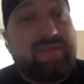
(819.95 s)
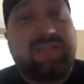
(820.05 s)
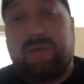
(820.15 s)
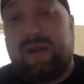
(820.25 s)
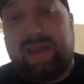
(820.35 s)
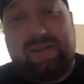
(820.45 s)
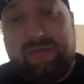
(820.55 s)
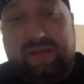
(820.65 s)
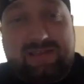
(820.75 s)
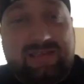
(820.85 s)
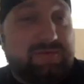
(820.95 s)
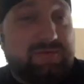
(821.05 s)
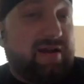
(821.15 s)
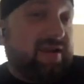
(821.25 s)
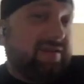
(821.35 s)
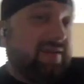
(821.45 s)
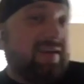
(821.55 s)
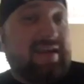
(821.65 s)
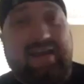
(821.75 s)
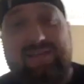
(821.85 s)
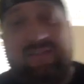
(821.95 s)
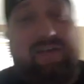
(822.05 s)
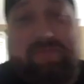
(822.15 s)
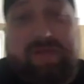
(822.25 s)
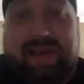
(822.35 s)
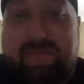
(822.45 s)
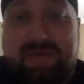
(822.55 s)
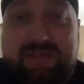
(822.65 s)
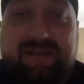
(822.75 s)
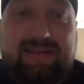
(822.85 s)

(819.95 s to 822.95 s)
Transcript: That's why I do this. That's why I, I love playing music.